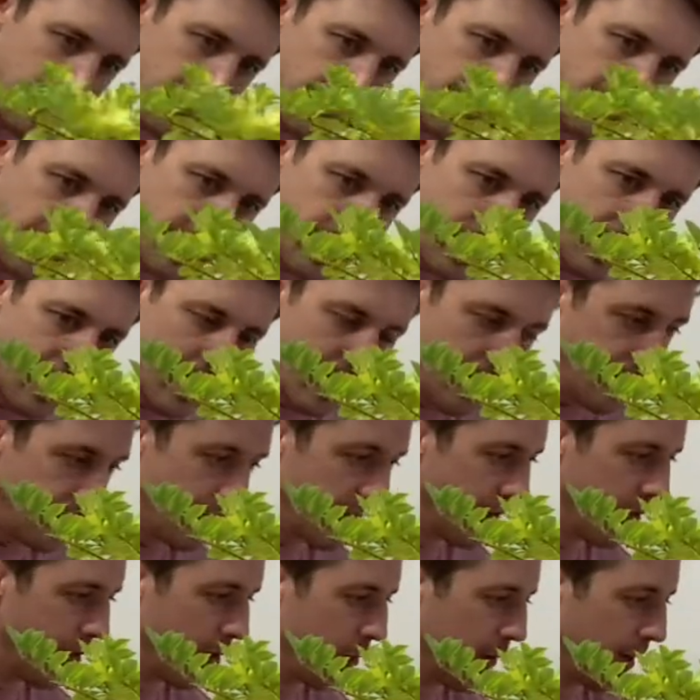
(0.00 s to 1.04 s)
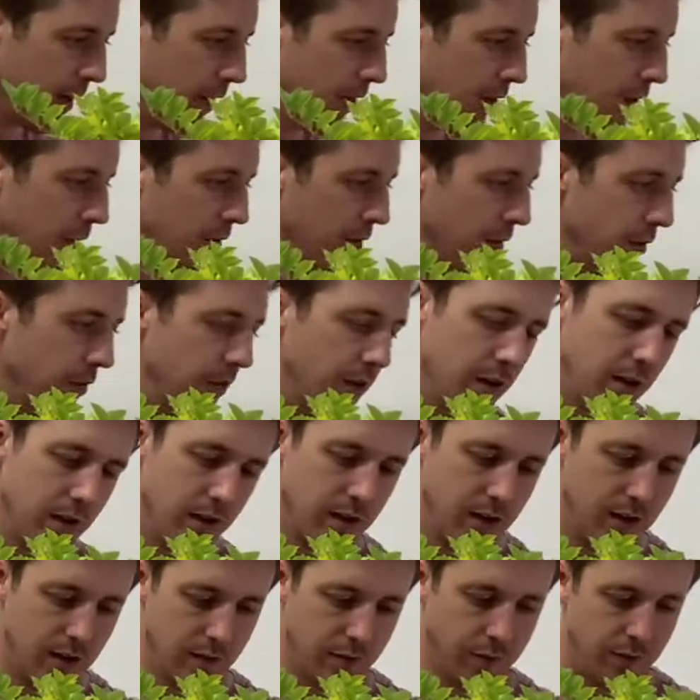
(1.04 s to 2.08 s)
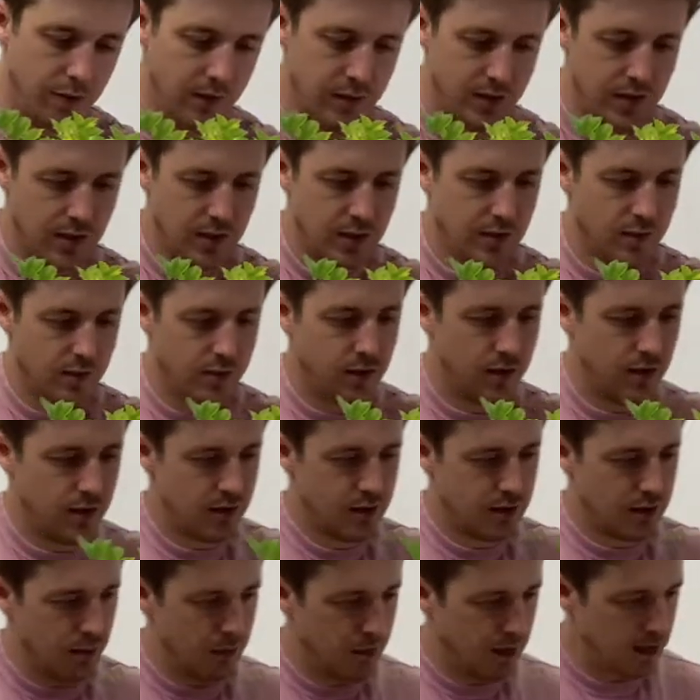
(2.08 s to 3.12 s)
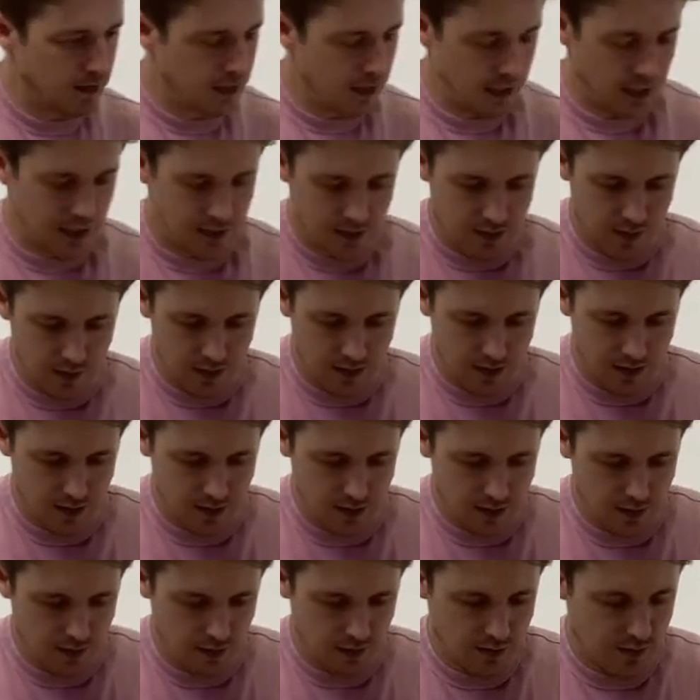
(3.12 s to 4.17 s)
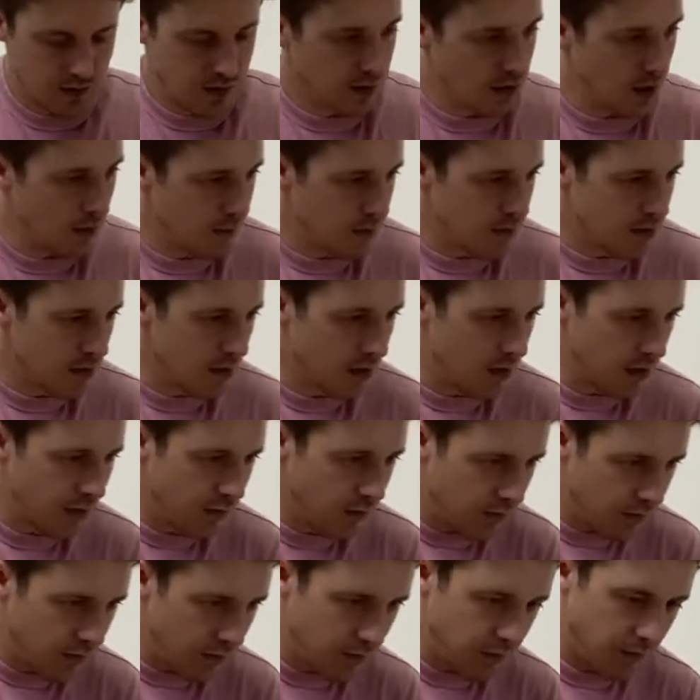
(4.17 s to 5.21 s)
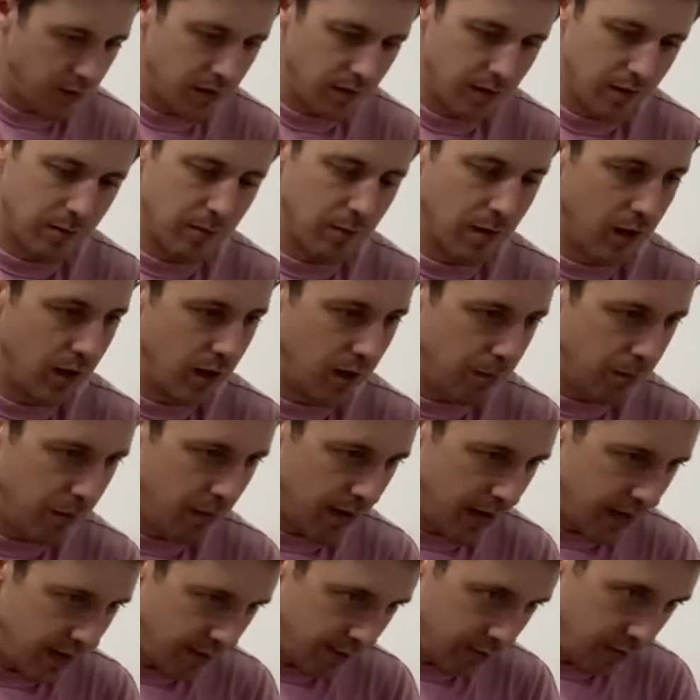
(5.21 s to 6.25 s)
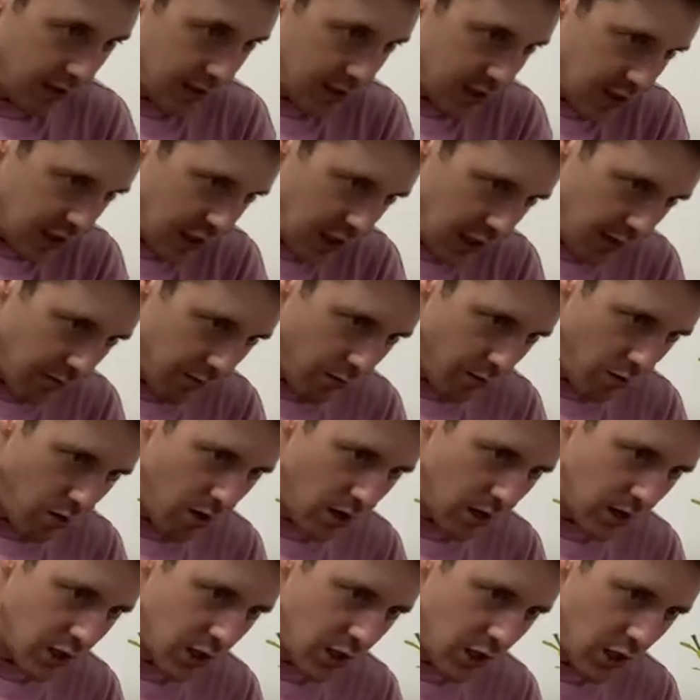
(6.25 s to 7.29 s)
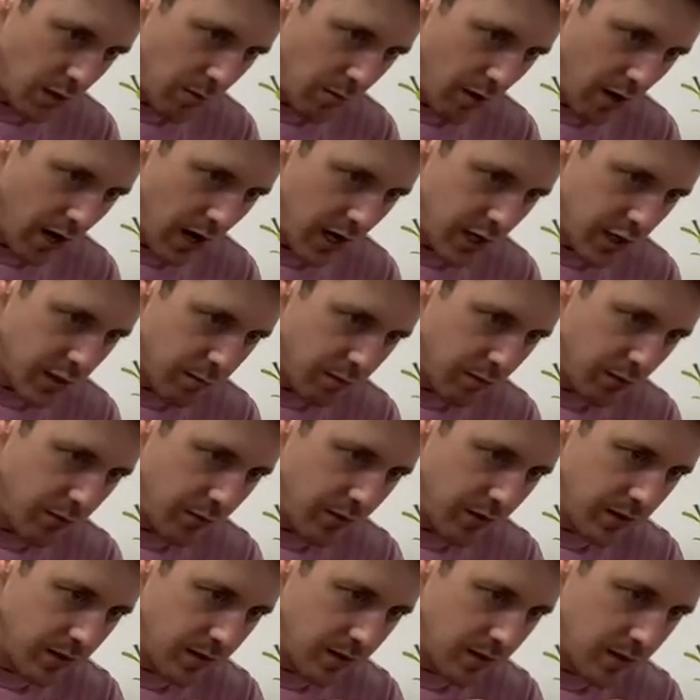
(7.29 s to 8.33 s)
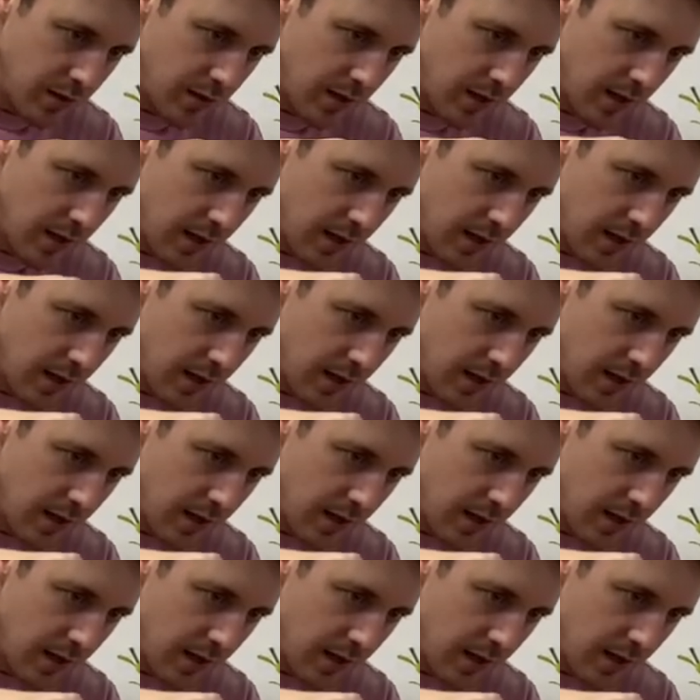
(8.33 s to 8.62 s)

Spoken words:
And what I'm going to do, first things first, I'm going to take some of these old stumps off with my rusty branch pruners.